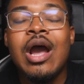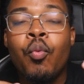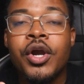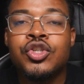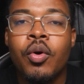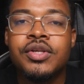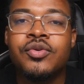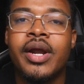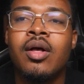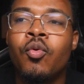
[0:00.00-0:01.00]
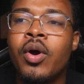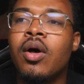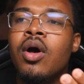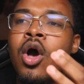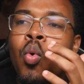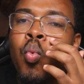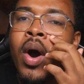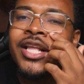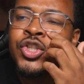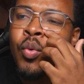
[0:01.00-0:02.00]
Then work towards, well, well,
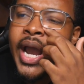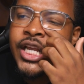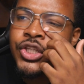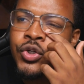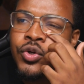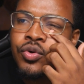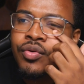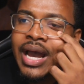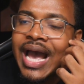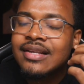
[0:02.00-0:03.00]
what do I do